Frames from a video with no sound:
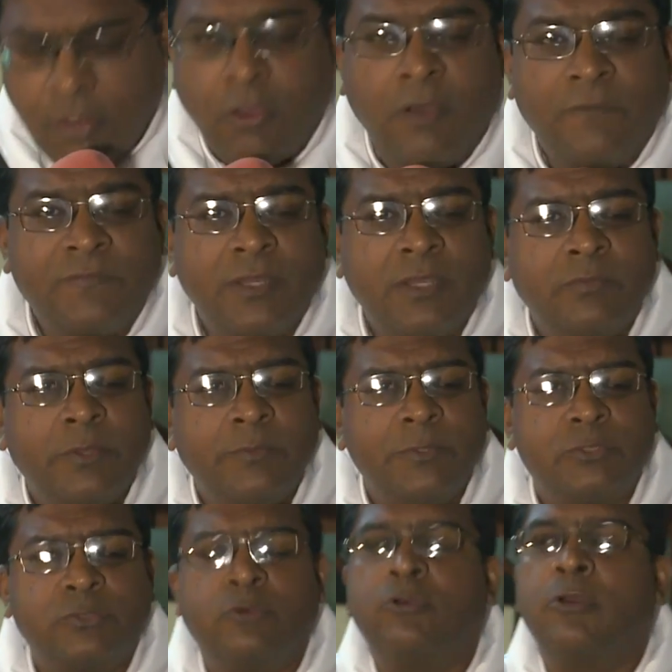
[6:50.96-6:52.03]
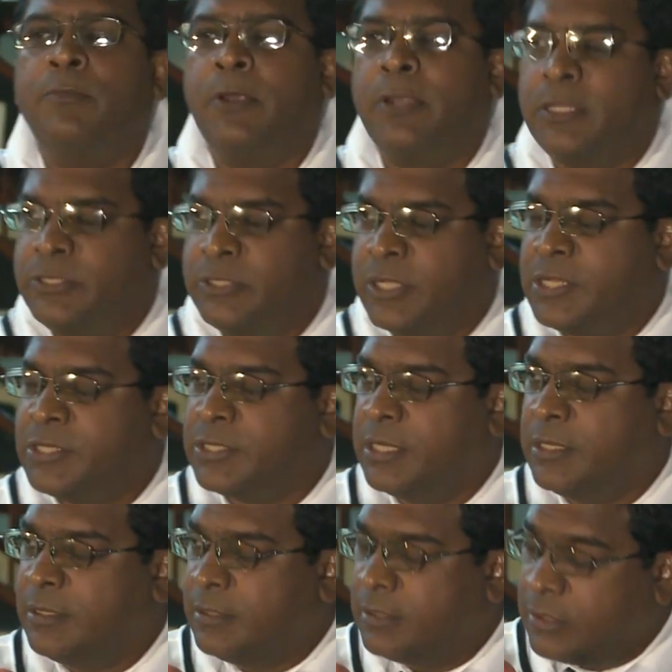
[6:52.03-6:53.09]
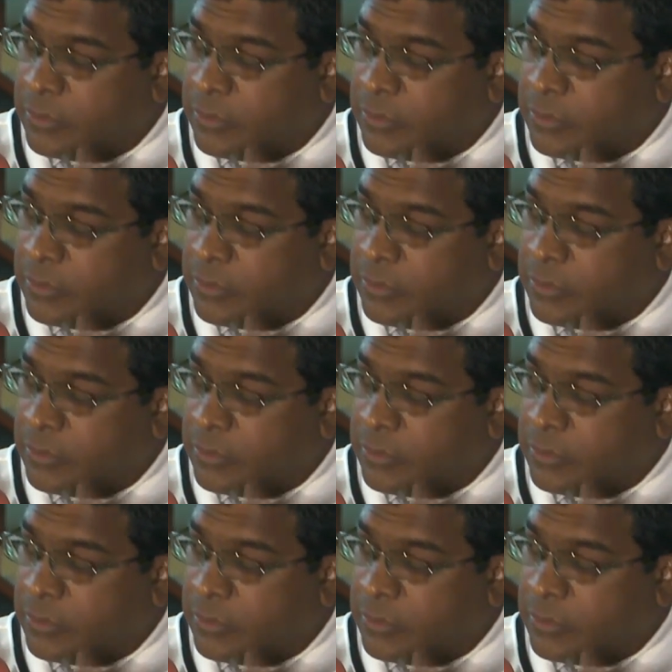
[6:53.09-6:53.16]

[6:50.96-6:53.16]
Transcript: Often when we talk about education,